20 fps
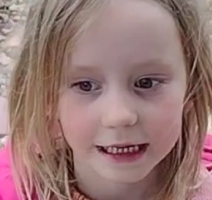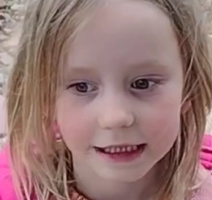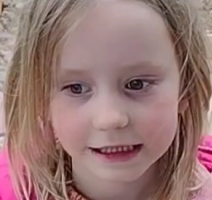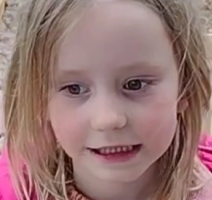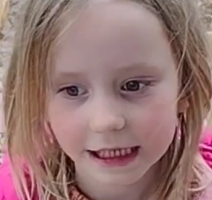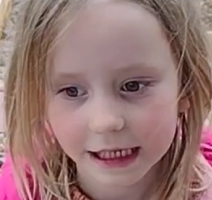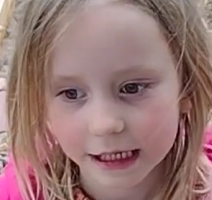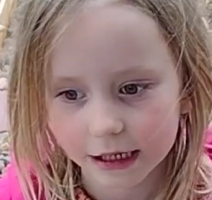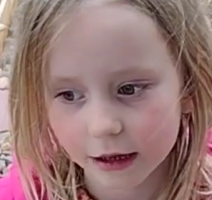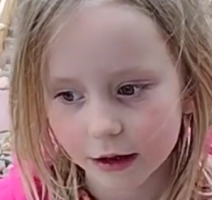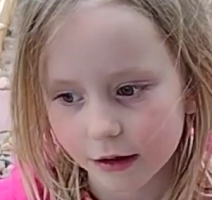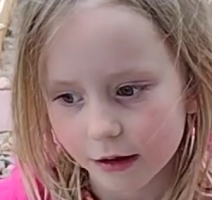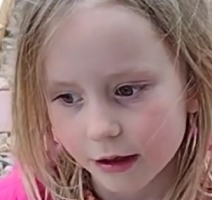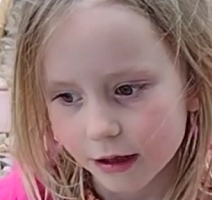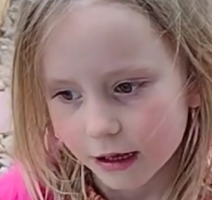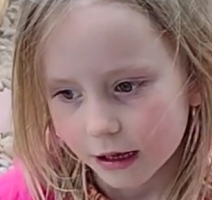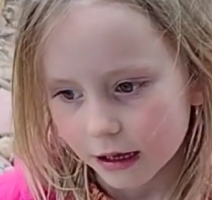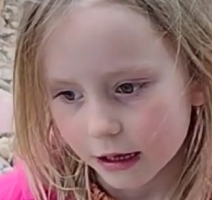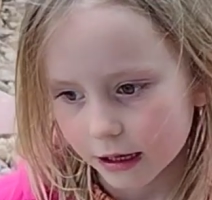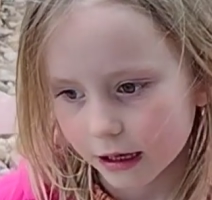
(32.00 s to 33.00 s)
and then uh,
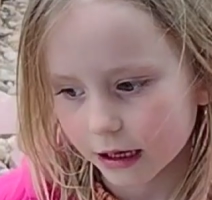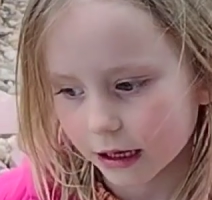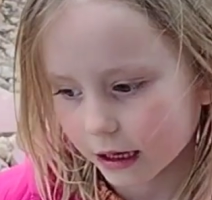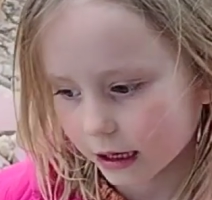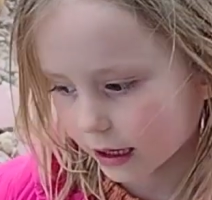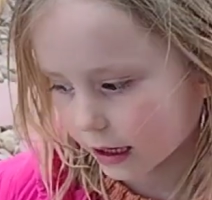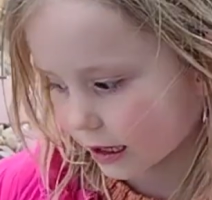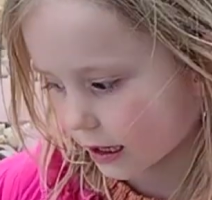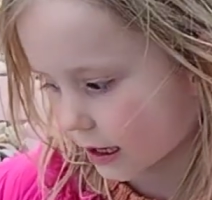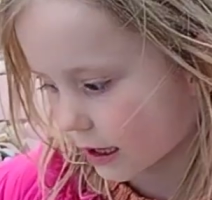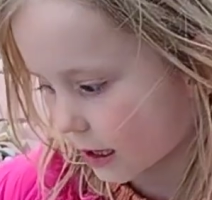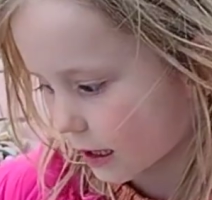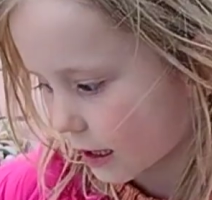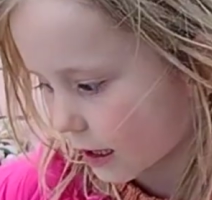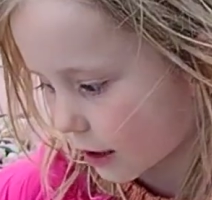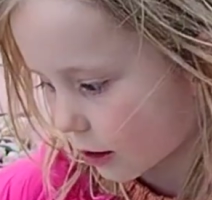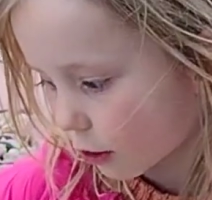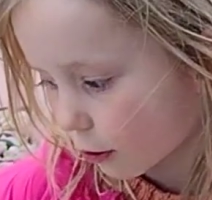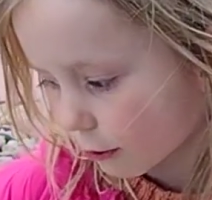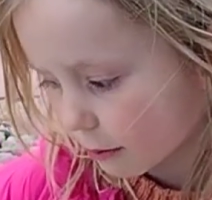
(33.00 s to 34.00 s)
and
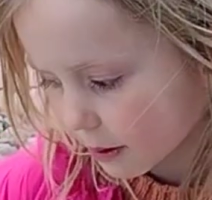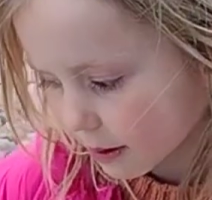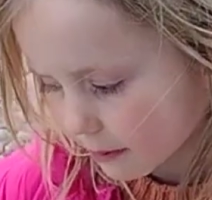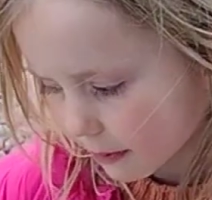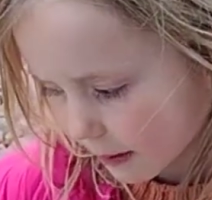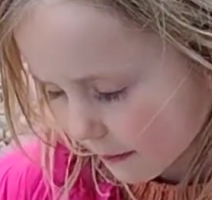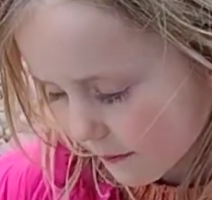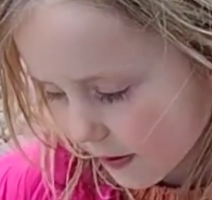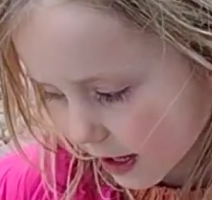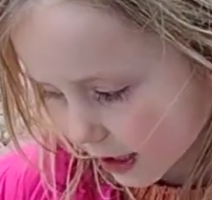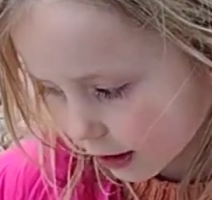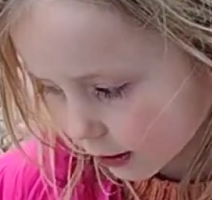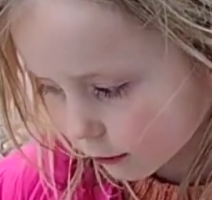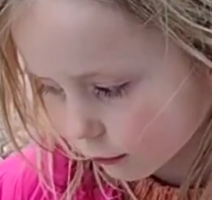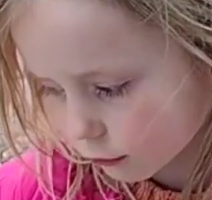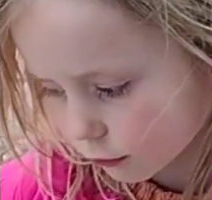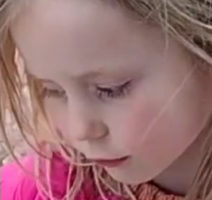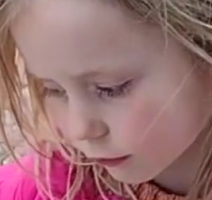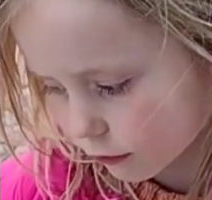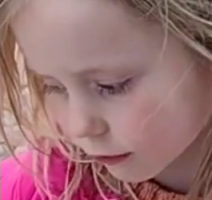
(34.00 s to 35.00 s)
it will be my pet
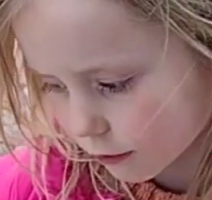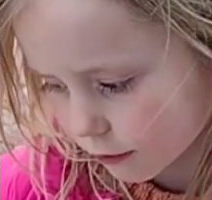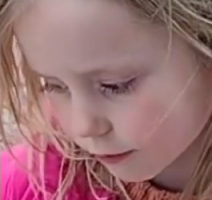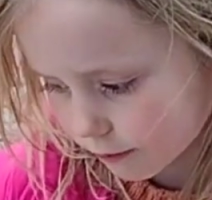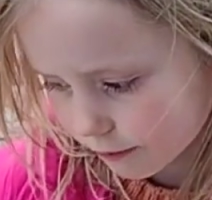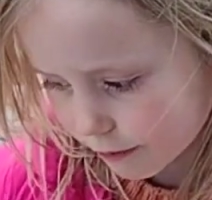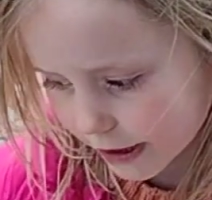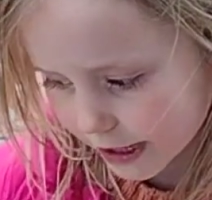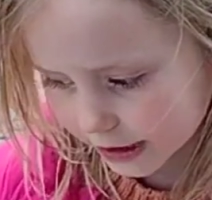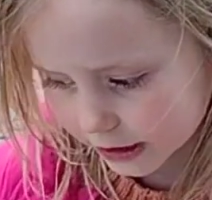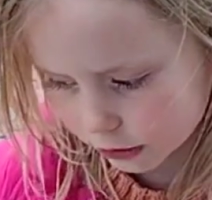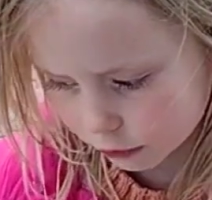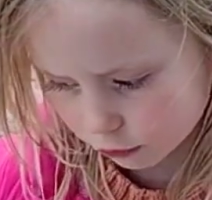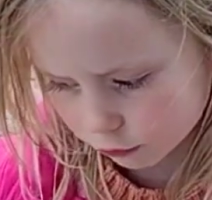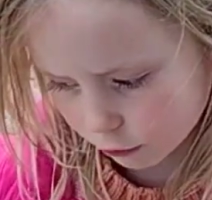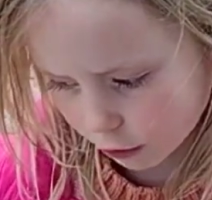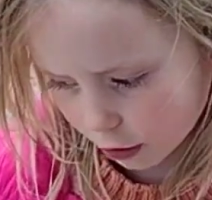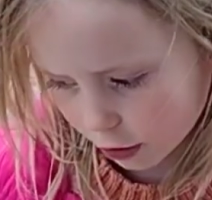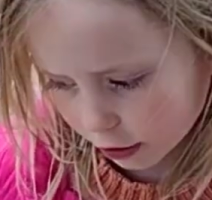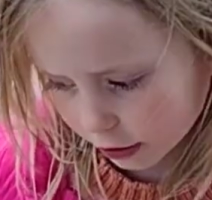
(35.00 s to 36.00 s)
pet
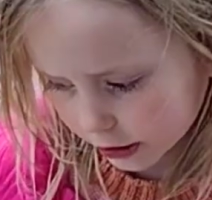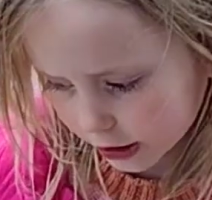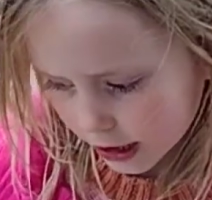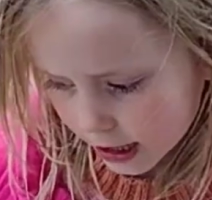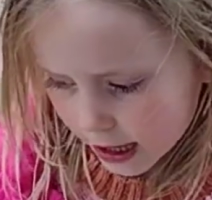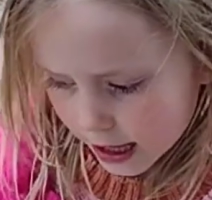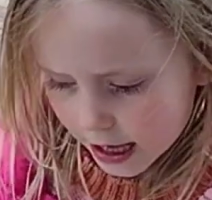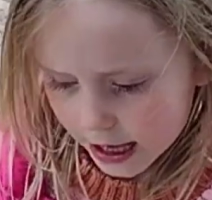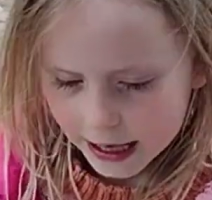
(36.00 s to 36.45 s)
rock,